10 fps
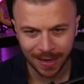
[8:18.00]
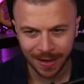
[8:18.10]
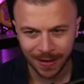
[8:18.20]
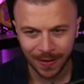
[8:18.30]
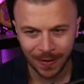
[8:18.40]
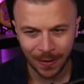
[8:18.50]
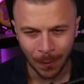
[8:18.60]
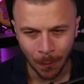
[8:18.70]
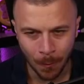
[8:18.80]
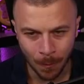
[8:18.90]

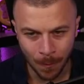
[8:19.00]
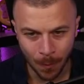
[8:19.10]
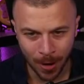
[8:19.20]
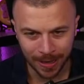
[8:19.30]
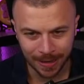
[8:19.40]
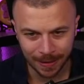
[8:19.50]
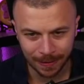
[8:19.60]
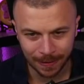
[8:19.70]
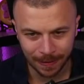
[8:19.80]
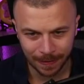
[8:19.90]

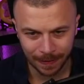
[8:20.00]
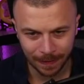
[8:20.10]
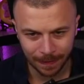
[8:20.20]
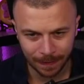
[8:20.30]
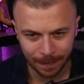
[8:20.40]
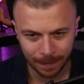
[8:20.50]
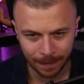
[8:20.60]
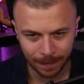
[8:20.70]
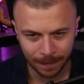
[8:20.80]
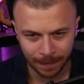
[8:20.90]

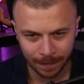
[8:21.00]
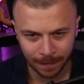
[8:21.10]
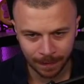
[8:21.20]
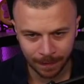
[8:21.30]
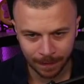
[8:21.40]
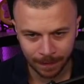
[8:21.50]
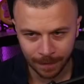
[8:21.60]
[no speech]